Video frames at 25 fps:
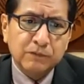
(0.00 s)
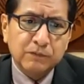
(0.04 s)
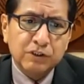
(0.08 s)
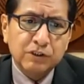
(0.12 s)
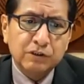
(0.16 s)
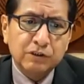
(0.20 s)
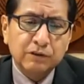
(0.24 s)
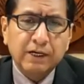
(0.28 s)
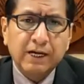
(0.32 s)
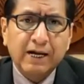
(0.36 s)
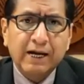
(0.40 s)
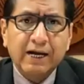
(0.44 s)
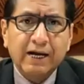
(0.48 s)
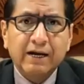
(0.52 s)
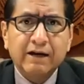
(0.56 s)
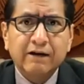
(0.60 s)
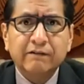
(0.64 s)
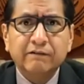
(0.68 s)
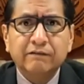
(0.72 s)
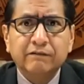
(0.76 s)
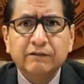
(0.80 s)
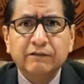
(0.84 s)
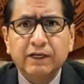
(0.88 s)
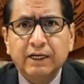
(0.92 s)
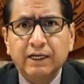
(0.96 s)
to
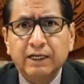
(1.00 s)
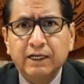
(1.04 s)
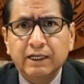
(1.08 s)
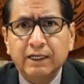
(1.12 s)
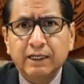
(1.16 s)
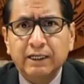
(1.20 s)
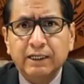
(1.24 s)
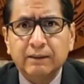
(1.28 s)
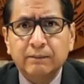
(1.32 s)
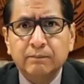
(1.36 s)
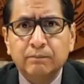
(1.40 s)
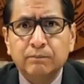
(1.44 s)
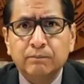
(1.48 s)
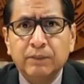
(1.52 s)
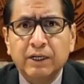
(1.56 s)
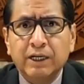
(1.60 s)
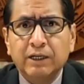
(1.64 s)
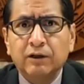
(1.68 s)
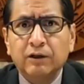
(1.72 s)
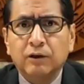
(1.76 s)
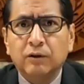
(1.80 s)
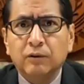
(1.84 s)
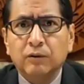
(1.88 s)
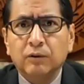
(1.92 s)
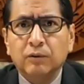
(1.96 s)
have a
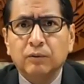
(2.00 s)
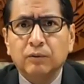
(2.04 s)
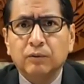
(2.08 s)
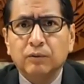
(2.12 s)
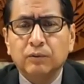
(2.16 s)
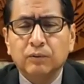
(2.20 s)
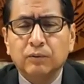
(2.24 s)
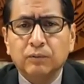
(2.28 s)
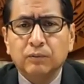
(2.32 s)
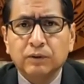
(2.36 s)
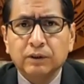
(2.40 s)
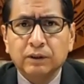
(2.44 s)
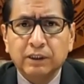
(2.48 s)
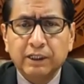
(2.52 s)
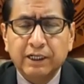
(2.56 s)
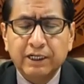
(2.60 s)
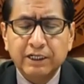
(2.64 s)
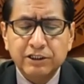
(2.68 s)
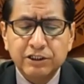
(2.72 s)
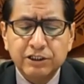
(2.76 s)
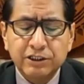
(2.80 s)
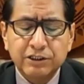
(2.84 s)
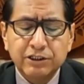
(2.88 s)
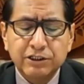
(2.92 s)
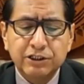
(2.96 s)
better
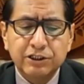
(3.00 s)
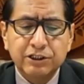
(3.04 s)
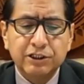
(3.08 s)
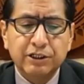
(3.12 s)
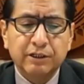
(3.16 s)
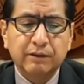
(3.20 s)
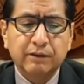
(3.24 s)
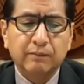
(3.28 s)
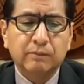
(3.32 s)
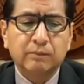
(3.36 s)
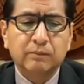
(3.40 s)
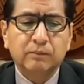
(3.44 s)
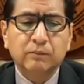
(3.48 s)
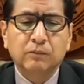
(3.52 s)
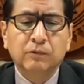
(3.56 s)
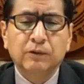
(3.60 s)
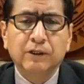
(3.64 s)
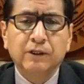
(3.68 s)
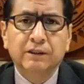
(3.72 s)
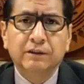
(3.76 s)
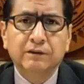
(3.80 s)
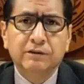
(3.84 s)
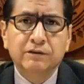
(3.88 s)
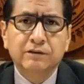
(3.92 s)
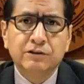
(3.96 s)
relationship
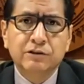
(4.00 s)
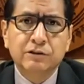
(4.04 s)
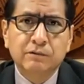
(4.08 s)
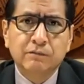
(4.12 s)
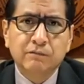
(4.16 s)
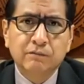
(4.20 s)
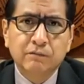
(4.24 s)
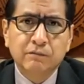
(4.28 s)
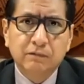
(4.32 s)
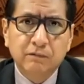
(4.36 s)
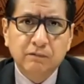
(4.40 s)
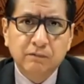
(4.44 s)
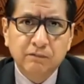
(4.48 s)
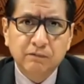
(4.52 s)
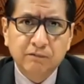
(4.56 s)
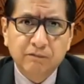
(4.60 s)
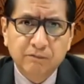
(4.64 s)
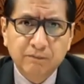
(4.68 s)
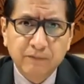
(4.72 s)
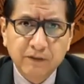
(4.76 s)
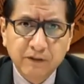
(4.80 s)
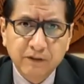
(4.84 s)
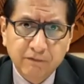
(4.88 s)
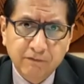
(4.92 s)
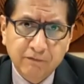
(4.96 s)
with
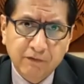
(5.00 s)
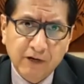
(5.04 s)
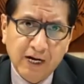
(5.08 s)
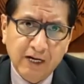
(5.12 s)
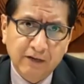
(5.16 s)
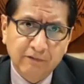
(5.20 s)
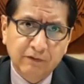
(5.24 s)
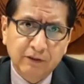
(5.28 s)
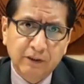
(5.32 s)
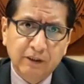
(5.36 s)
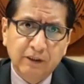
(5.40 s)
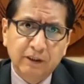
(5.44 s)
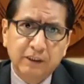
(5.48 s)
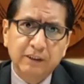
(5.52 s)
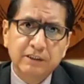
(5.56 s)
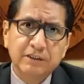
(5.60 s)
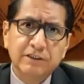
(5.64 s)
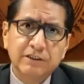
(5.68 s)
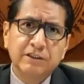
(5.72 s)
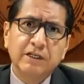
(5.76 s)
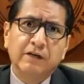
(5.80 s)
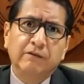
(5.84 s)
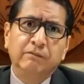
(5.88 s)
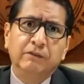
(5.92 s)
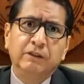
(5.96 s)
the
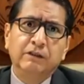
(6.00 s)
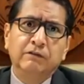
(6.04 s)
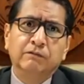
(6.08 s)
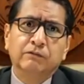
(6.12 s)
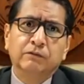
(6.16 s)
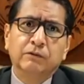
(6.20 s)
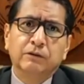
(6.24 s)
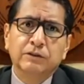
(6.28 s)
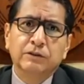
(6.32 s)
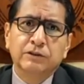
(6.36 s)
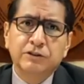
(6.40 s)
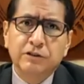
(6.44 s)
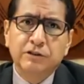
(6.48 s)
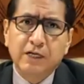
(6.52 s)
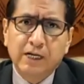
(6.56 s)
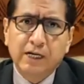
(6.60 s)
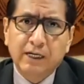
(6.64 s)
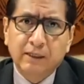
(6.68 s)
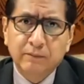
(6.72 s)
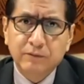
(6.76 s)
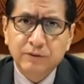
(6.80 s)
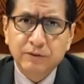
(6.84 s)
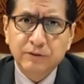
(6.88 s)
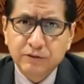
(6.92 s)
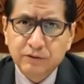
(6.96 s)
574
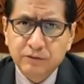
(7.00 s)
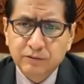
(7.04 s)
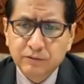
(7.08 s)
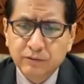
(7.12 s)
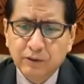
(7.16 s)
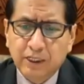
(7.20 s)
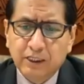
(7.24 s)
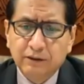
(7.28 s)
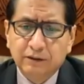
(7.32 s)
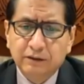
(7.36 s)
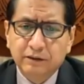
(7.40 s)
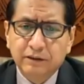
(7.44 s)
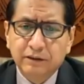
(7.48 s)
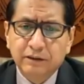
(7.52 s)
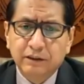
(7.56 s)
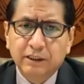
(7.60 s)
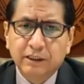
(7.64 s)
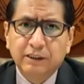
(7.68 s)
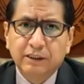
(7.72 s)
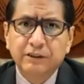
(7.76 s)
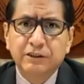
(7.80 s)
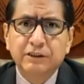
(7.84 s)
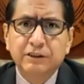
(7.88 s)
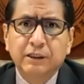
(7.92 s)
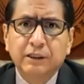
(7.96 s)
tribes throughout this
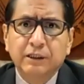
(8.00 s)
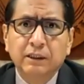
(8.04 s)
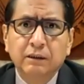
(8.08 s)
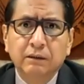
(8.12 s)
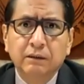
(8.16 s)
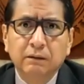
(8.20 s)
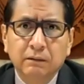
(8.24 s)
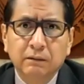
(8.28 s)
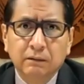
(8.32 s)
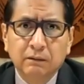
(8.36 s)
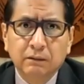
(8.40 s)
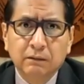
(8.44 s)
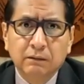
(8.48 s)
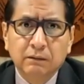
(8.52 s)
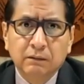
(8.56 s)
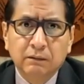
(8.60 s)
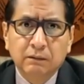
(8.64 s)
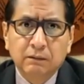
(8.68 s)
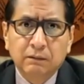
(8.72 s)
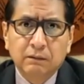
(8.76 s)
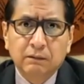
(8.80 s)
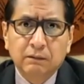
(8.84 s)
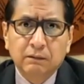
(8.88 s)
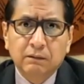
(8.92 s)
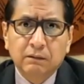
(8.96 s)
country.
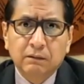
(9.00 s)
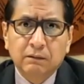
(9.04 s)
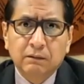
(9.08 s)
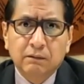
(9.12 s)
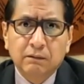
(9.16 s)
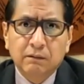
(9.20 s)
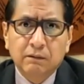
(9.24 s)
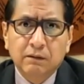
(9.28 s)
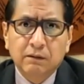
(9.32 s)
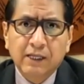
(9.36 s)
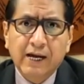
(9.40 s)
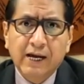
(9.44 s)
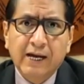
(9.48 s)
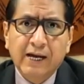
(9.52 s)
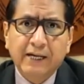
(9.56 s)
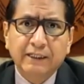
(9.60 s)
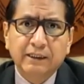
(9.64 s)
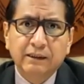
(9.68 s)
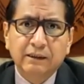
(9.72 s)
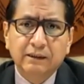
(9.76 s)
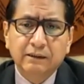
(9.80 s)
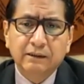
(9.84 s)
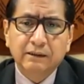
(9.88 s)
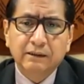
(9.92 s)
That